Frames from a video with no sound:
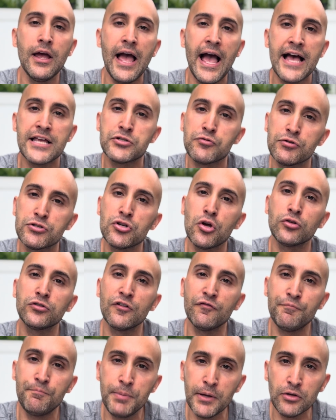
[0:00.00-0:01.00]
as a result
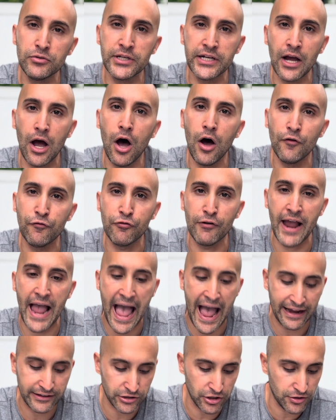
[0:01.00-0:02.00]
of building of
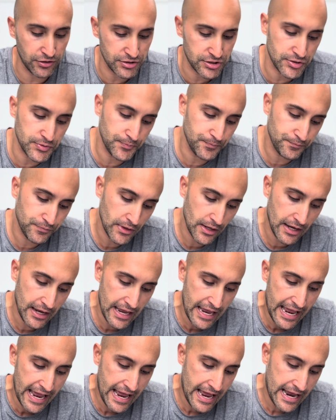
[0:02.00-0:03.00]
reactors.
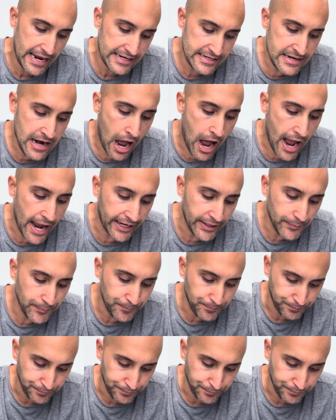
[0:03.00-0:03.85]
9,